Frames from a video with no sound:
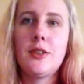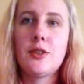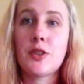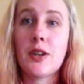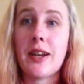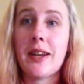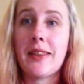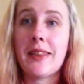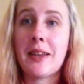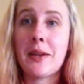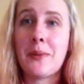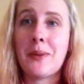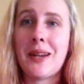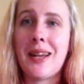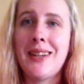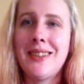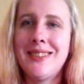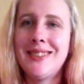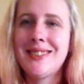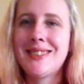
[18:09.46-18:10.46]
Trying to think of what
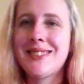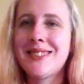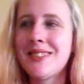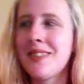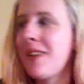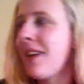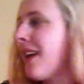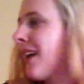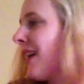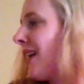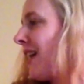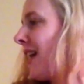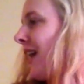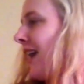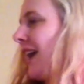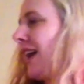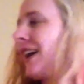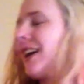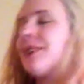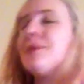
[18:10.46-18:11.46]
else.
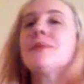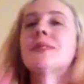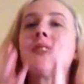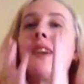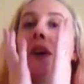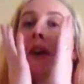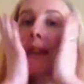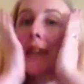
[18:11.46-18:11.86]
So